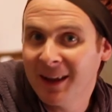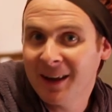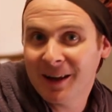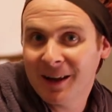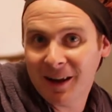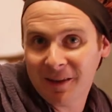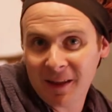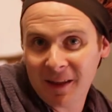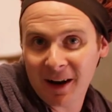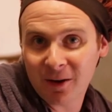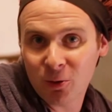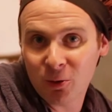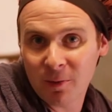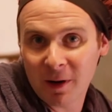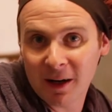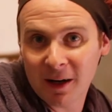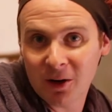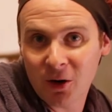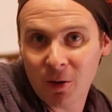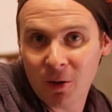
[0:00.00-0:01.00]
And that all
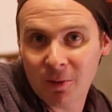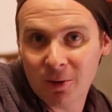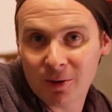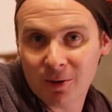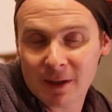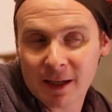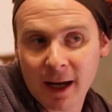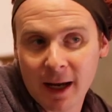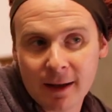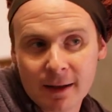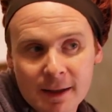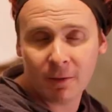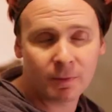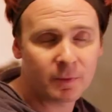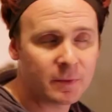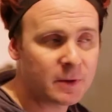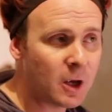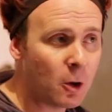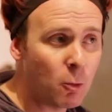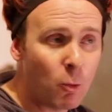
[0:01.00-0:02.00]
made a lot more sense.
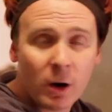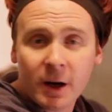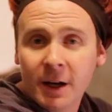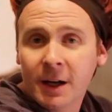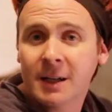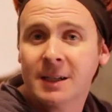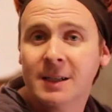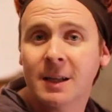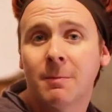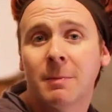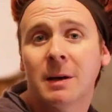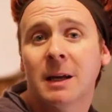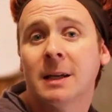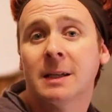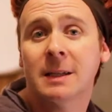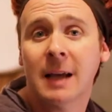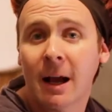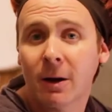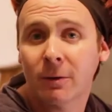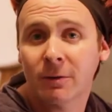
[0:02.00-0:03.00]
So what it is that Mickey
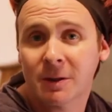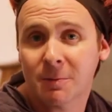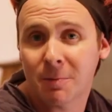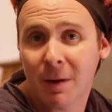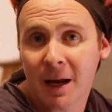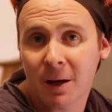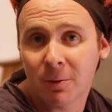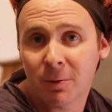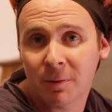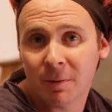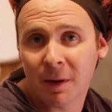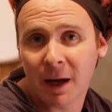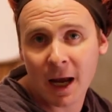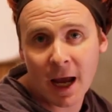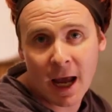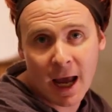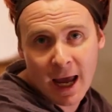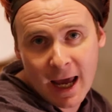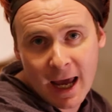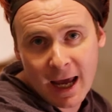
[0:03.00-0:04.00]
South has made with me
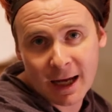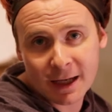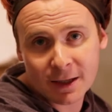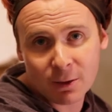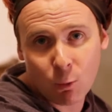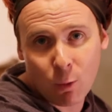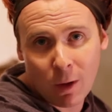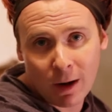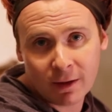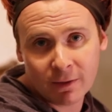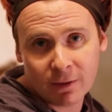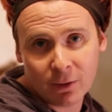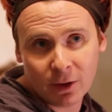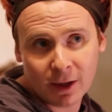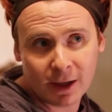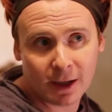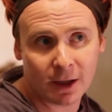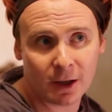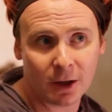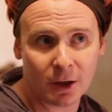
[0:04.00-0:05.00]
is a wonderful
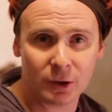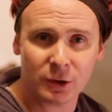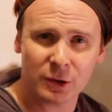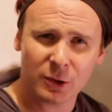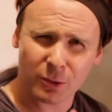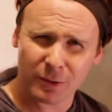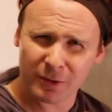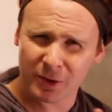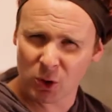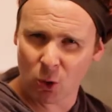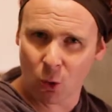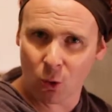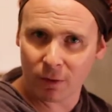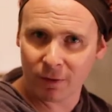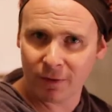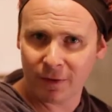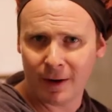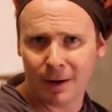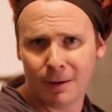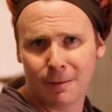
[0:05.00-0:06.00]
little sort of short
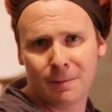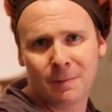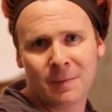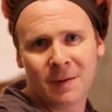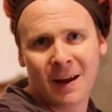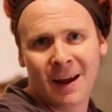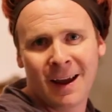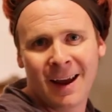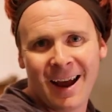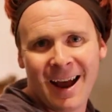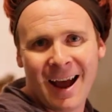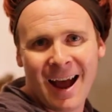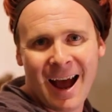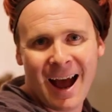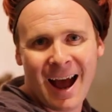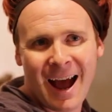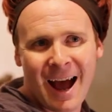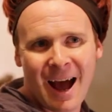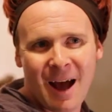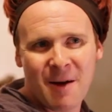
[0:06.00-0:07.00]
film.
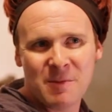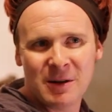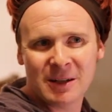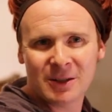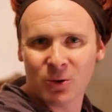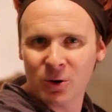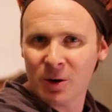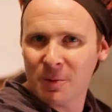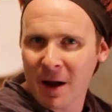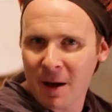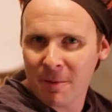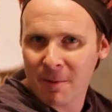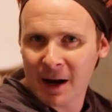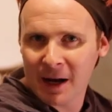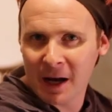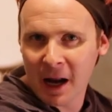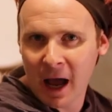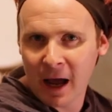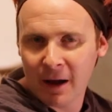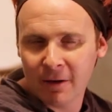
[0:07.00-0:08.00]
It's all about my
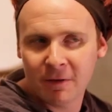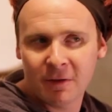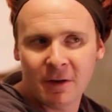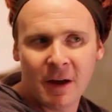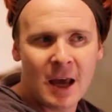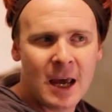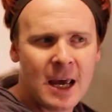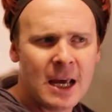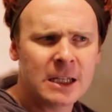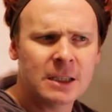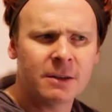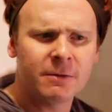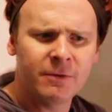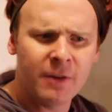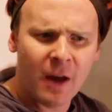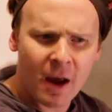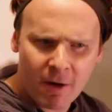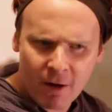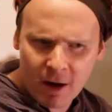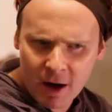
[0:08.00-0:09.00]
life. It's
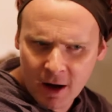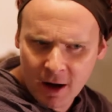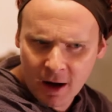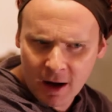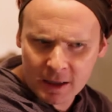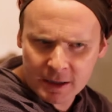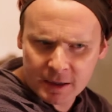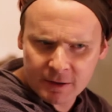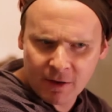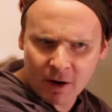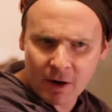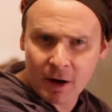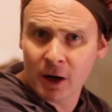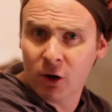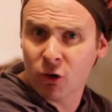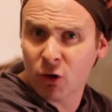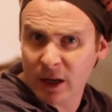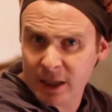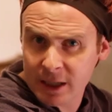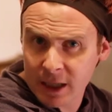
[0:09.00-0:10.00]
very
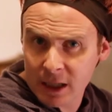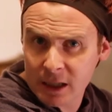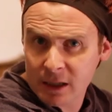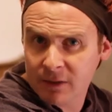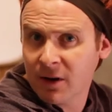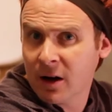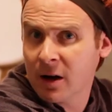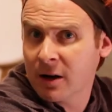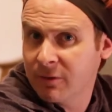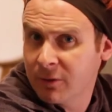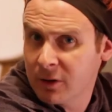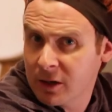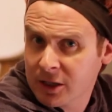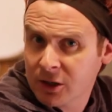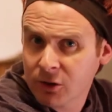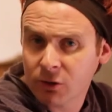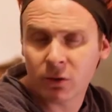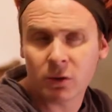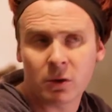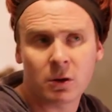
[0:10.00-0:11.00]
gritty, it's very
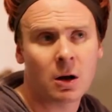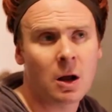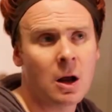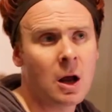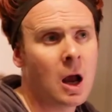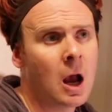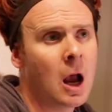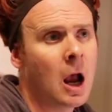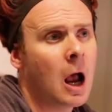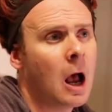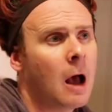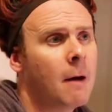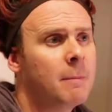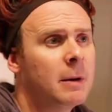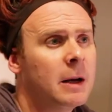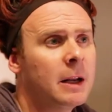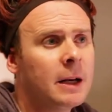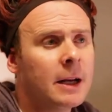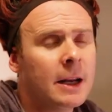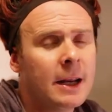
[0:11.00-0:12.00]
visceral, but
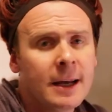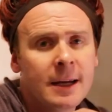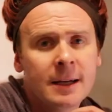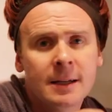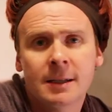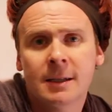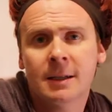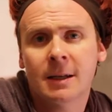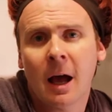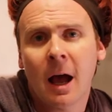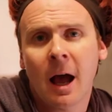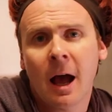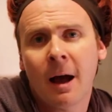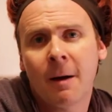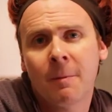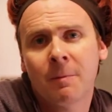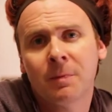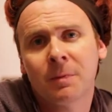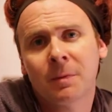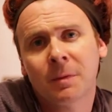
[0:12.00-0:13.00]
it is
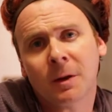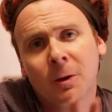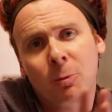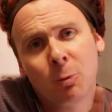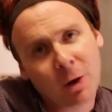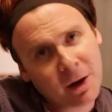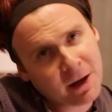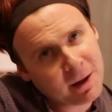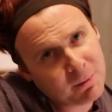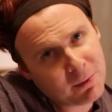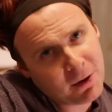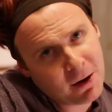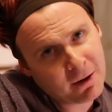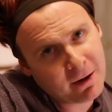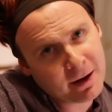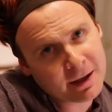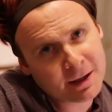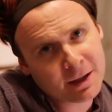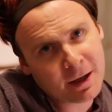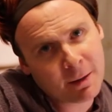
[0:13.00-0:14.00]
work in
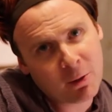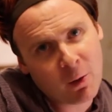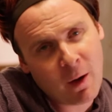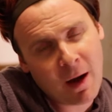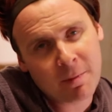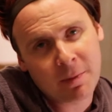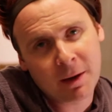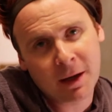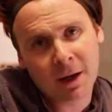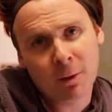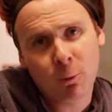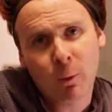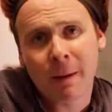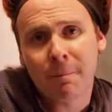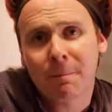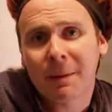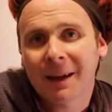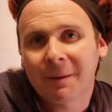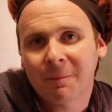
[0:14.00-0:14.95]
progress, WIP, WIP.